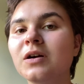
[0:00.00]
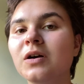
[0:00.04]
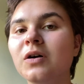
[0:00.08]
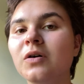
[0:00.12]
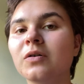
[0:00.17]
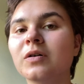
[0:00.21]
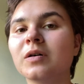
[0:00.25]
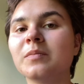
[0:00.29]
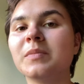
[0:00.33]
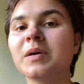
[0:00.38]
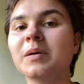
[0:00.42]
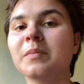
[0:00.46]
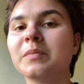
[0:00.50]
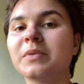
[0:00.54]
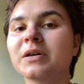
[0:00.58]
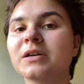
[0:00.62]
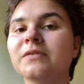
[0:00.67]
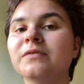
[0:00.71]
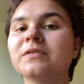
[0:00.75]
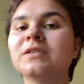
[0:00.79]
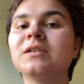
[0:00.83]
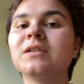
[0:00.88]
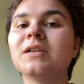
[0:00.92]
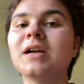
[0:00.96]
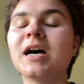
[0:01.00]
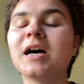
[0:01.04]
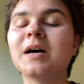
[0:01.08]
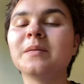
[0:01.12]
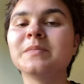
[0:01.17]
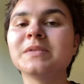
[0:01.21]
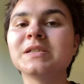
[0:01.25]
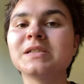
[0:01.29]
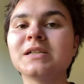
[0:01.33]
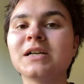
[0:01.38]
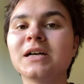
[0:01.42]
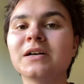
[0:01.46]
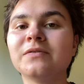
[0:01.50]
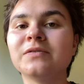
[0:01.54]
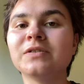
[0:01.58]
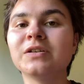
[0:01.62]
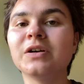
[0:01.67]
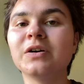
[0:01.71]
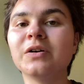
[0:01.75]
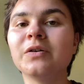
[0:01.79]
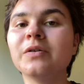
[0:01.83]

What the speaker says: or a member of the lab staff know